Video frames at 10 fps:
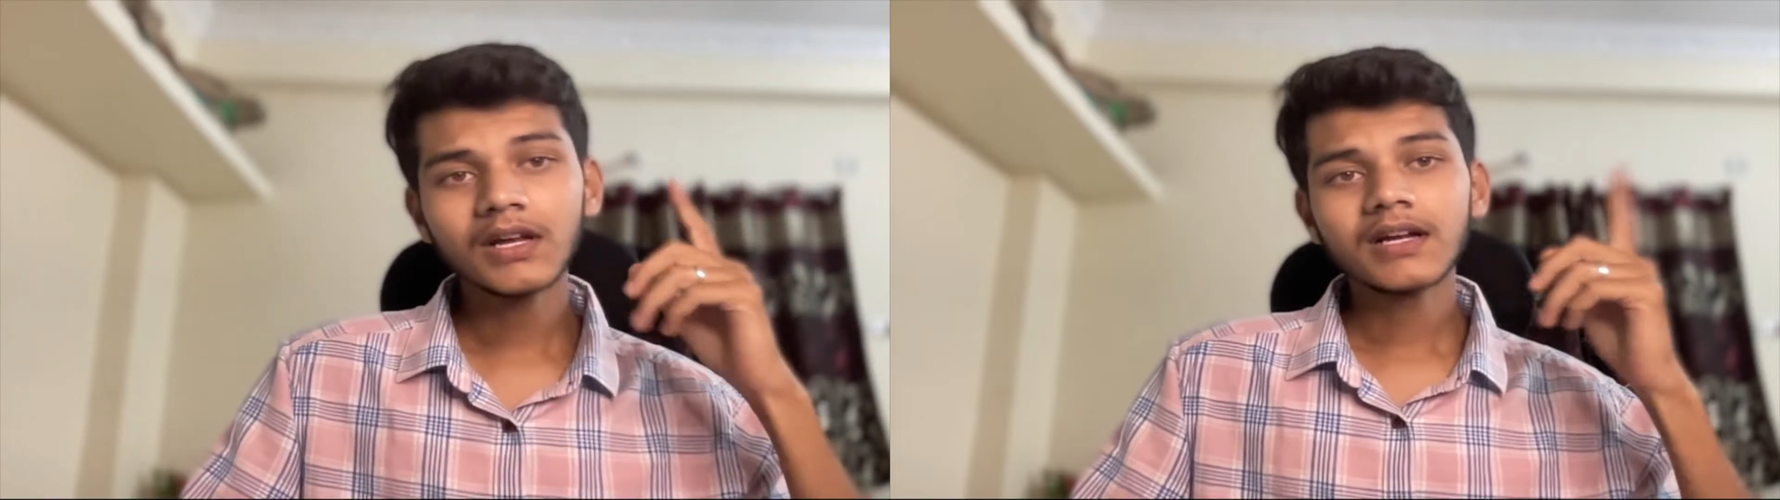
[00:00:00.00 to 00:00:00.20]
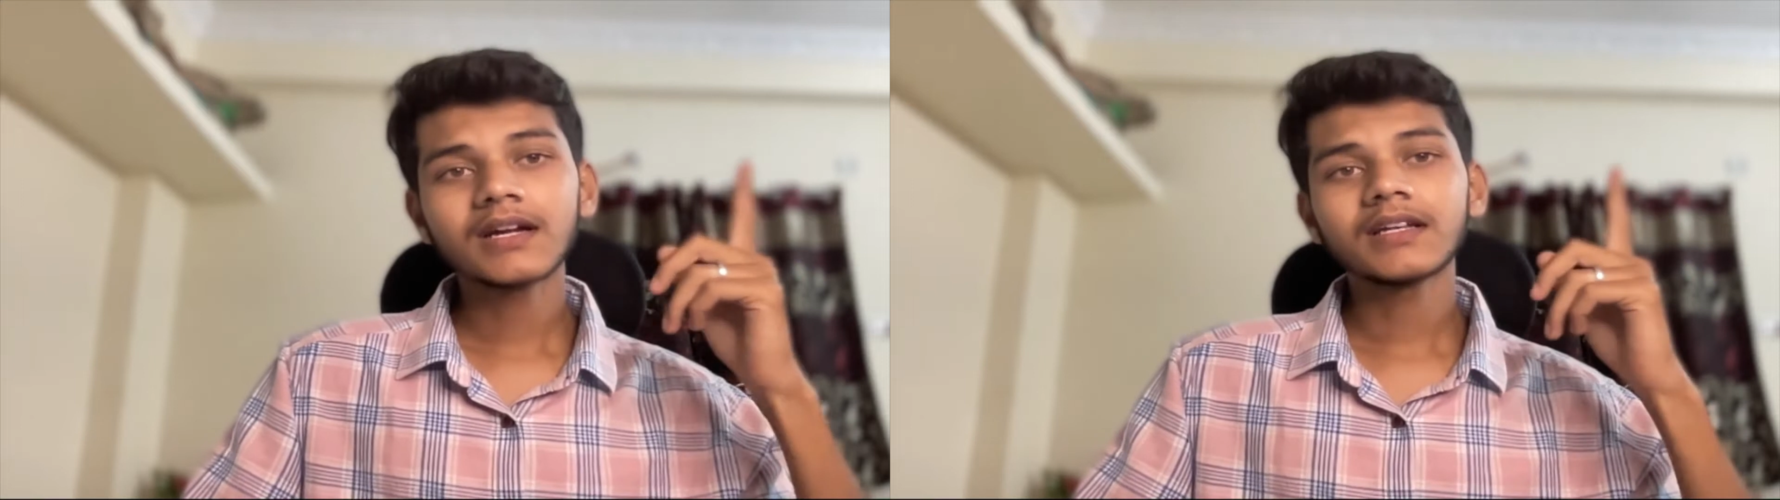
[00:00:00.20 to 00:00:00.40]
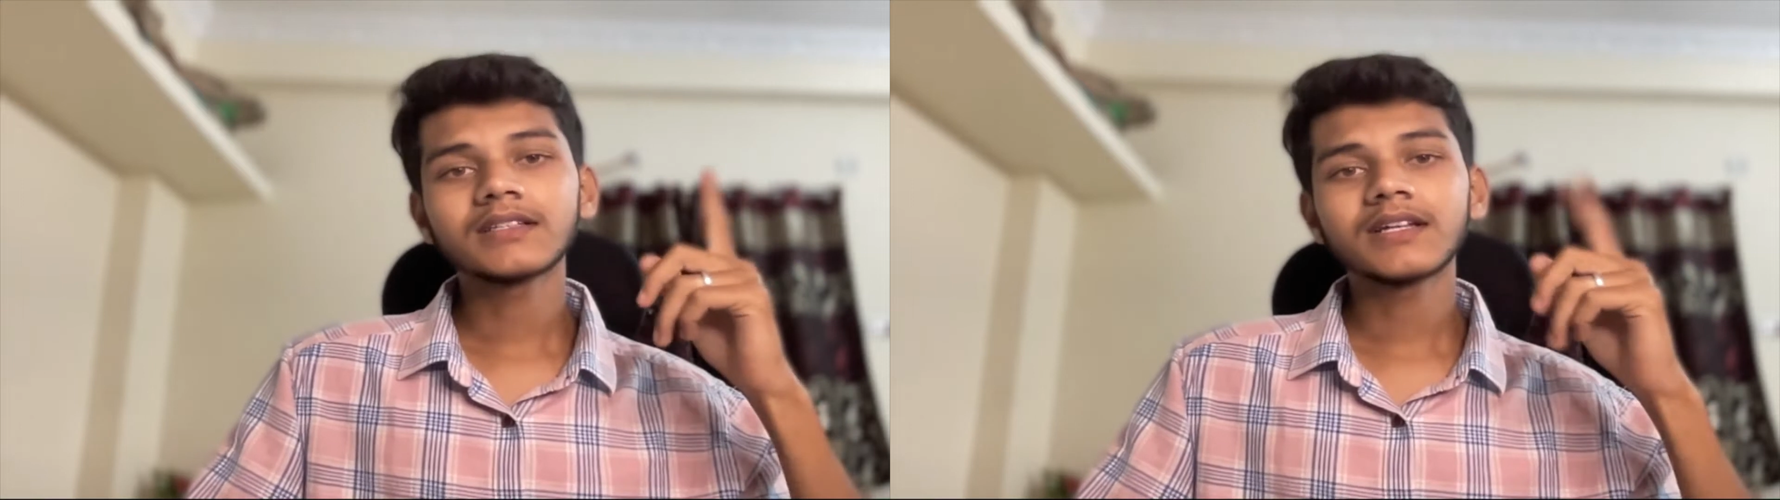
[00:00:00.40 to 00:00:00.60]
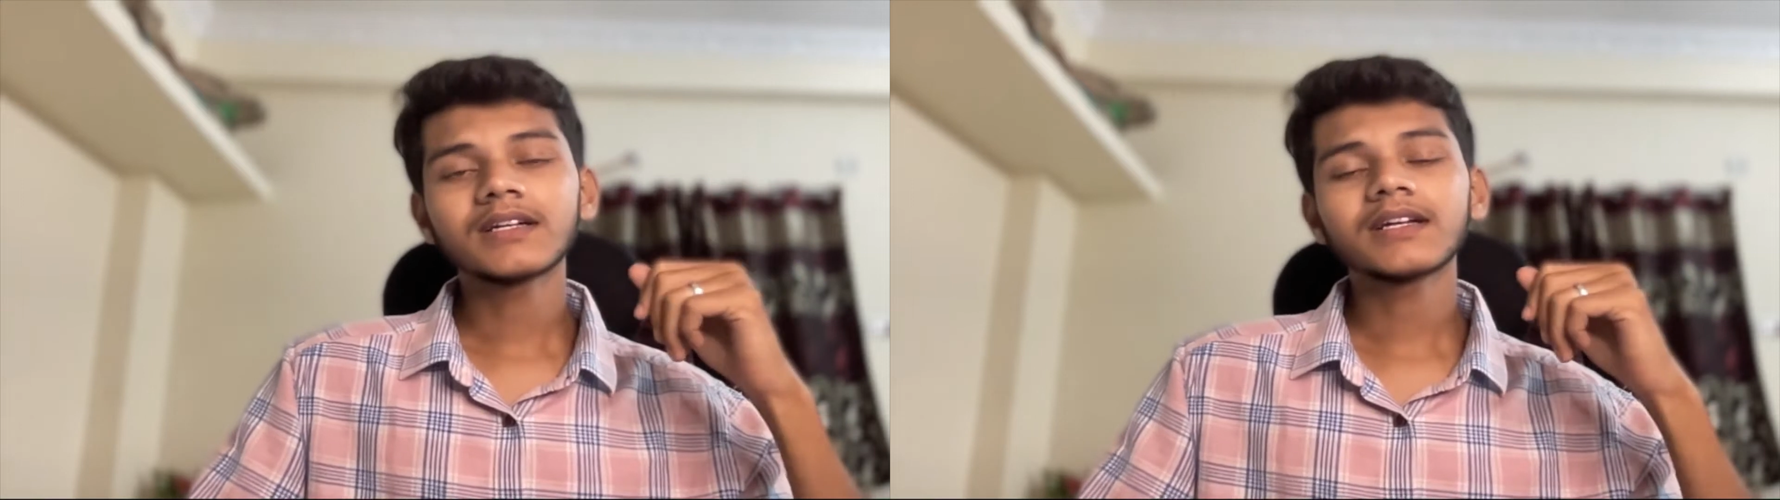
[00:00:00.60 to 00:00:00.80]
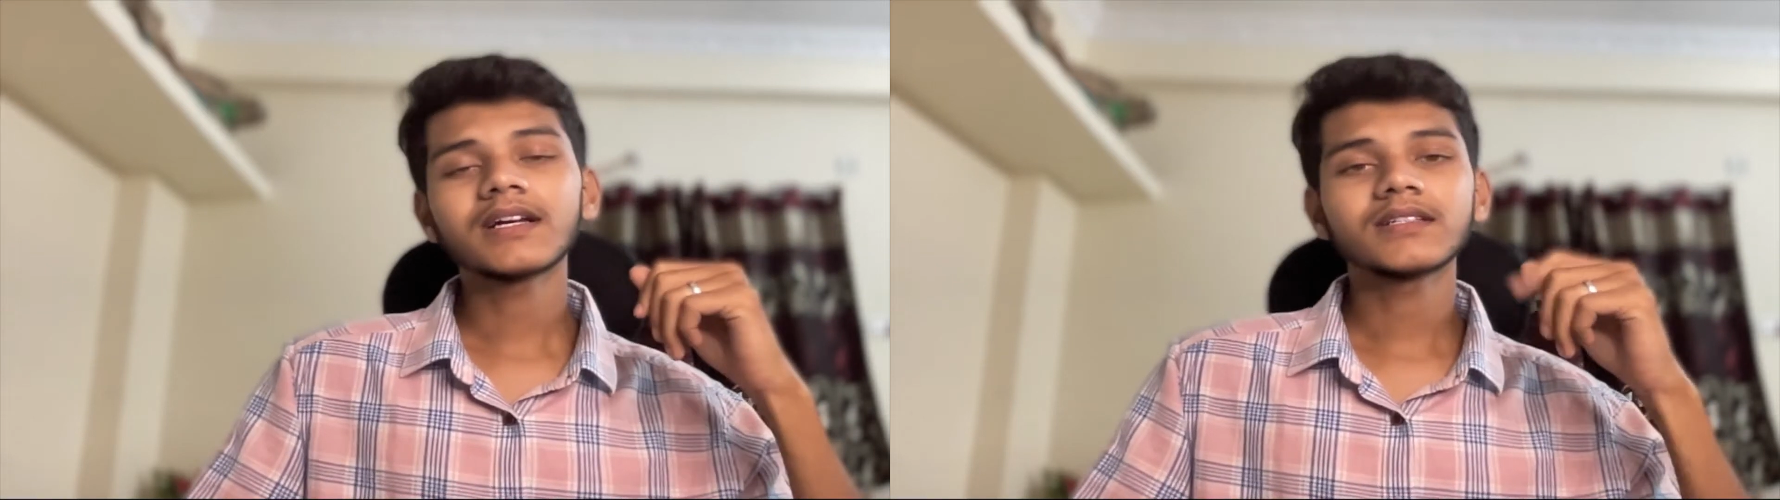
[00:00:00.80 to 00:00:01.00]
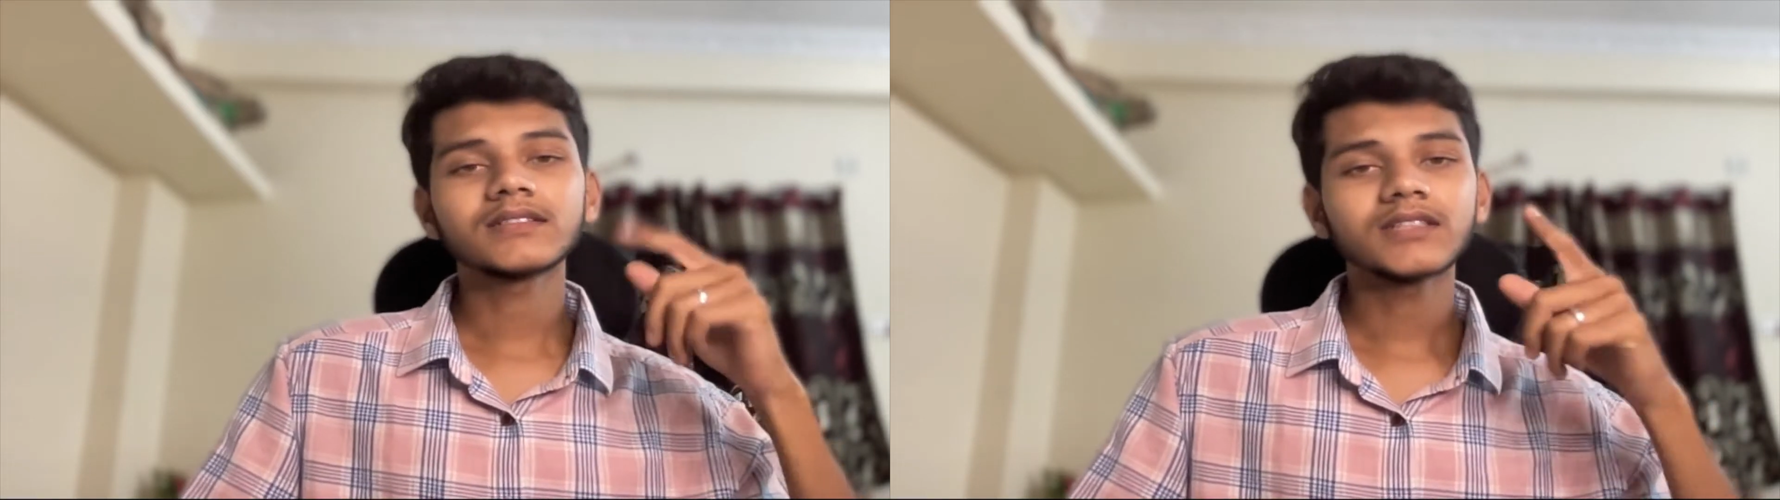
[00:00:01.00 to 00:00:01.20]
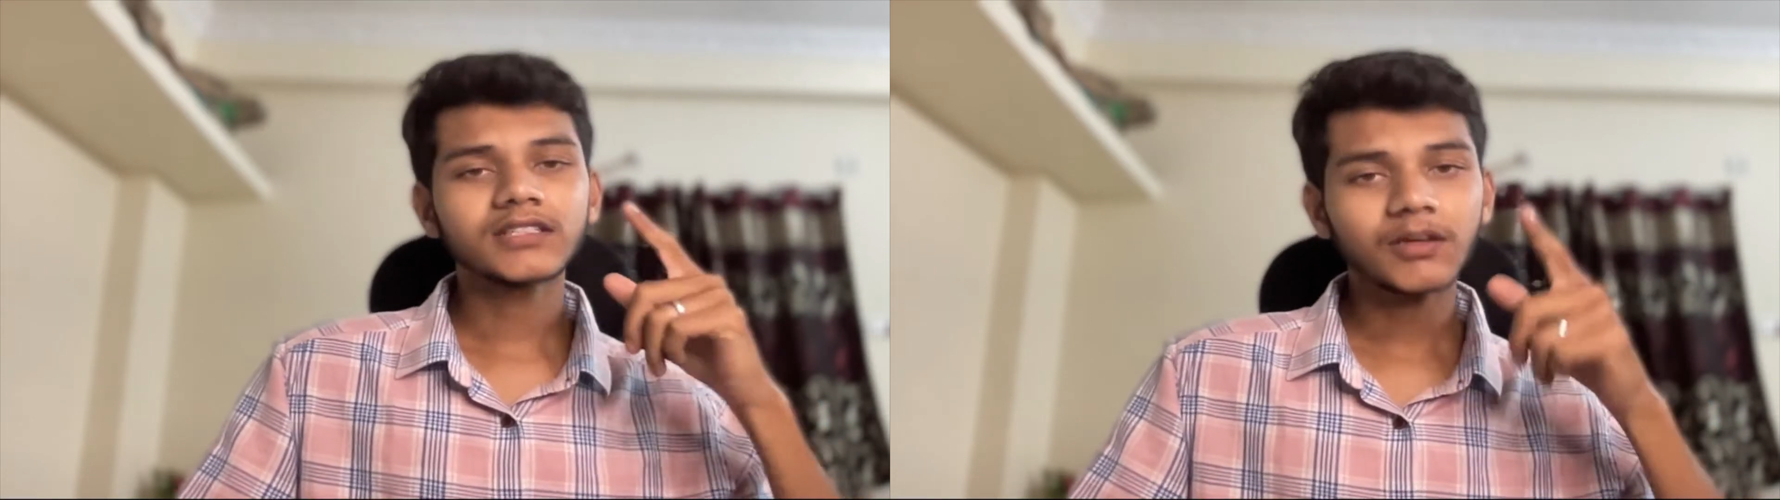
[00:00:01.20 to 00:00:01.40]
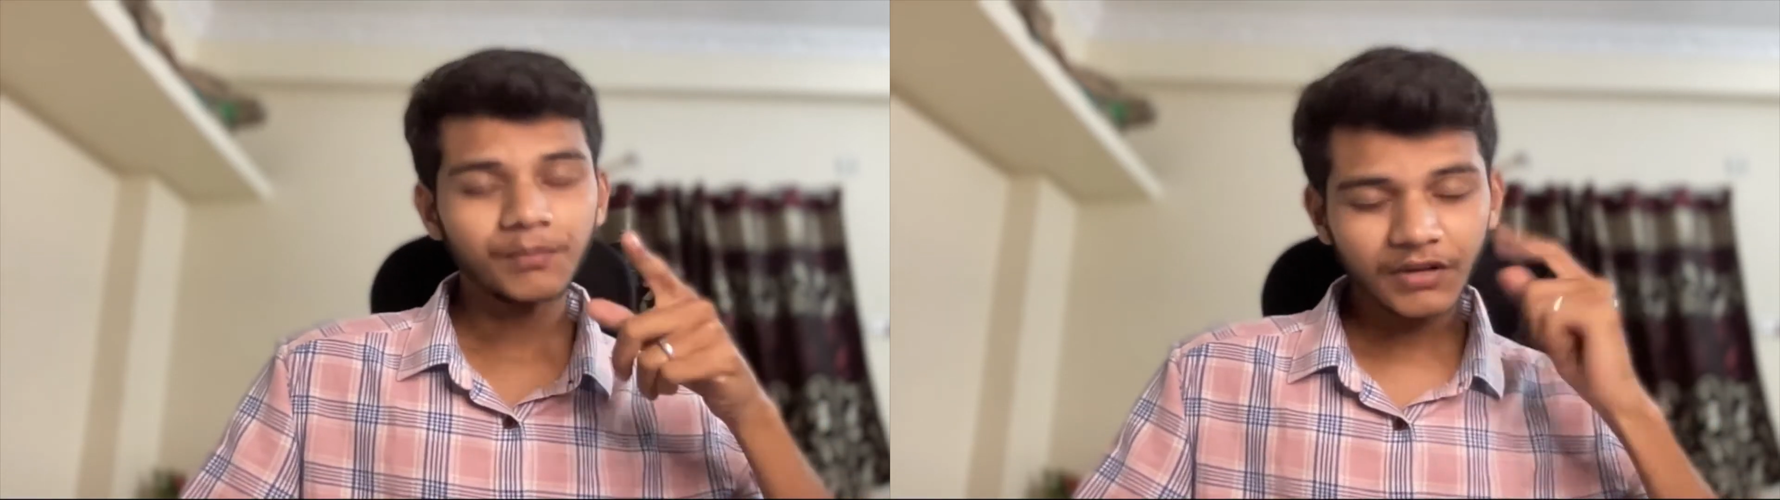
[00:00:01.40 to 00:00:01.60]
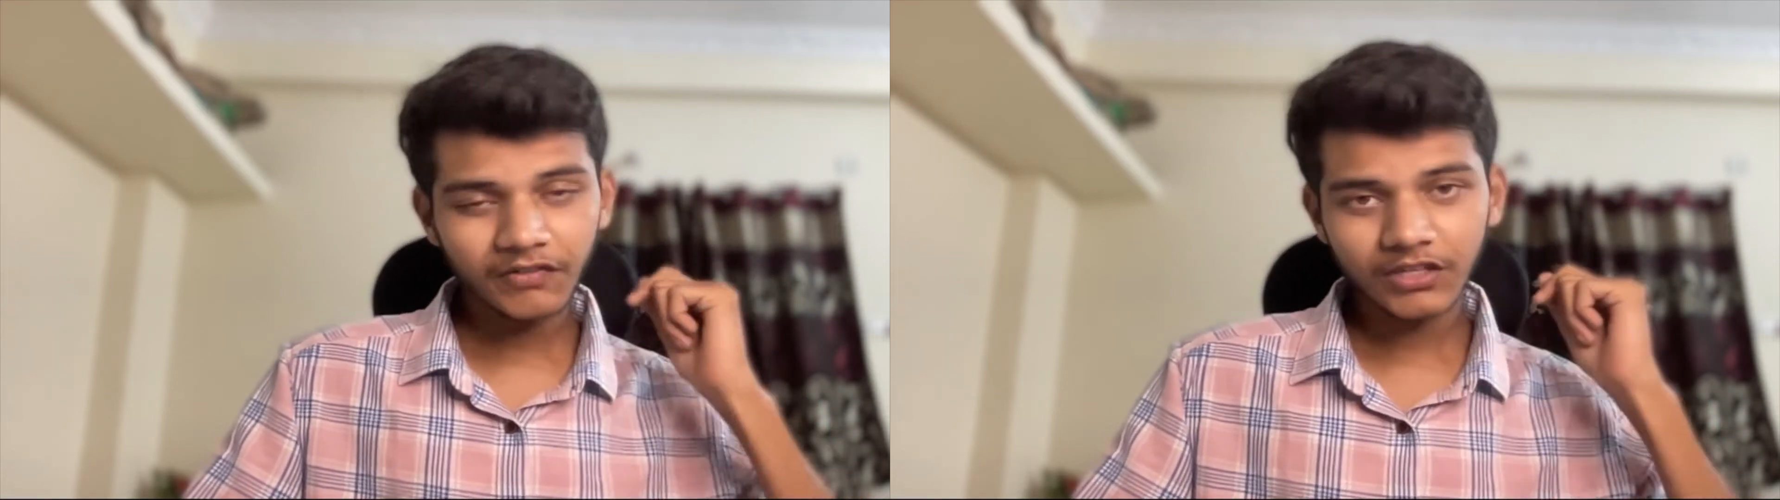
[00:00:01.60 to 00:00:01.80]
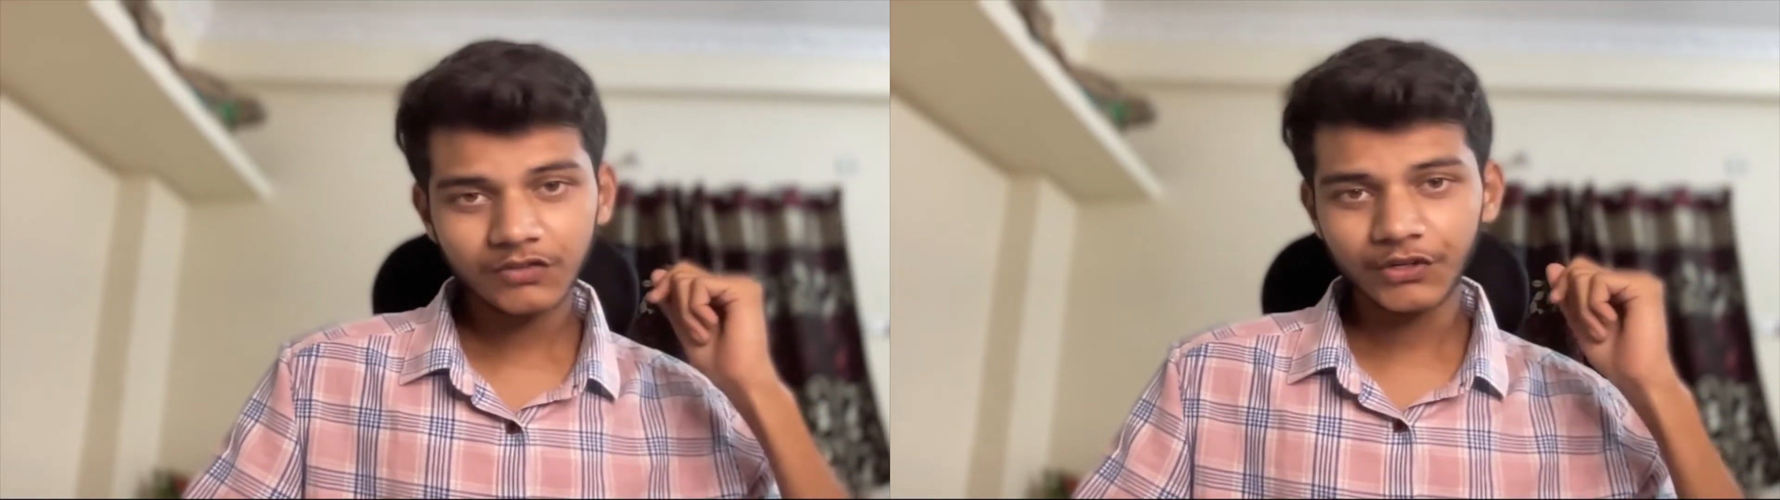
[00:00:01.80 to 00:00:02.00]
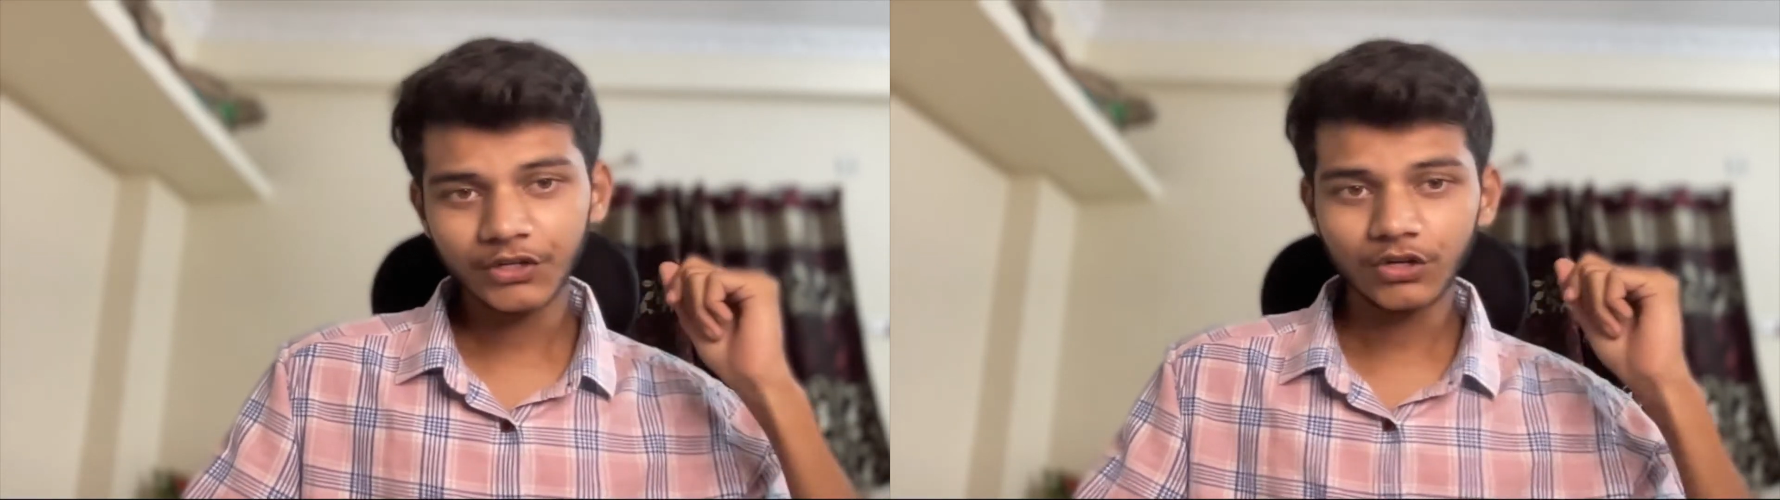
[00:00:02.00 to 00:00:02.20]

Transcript: Click that and check the previous video.